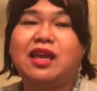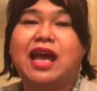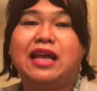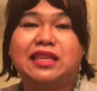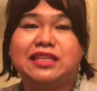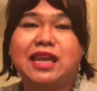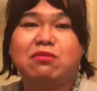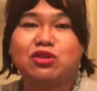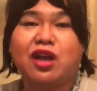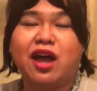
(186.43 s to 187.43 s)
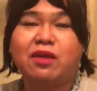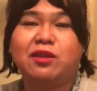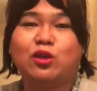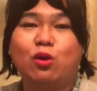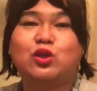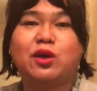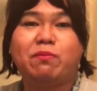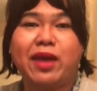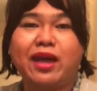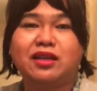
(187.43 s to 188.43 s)
At the same time, it also
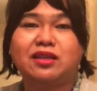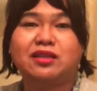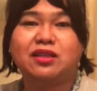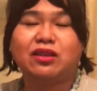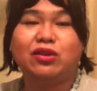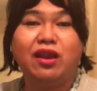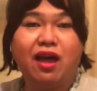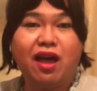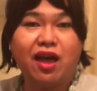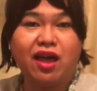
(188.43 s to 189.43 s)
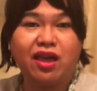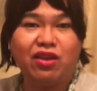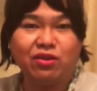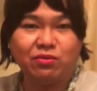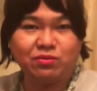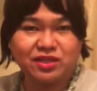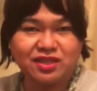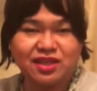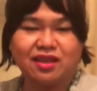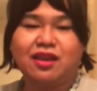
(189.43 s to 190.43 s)
affects your
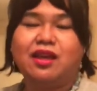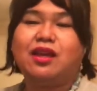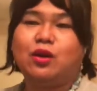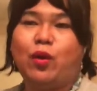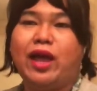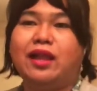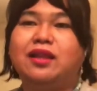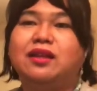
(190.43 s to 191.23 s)
lives. Well,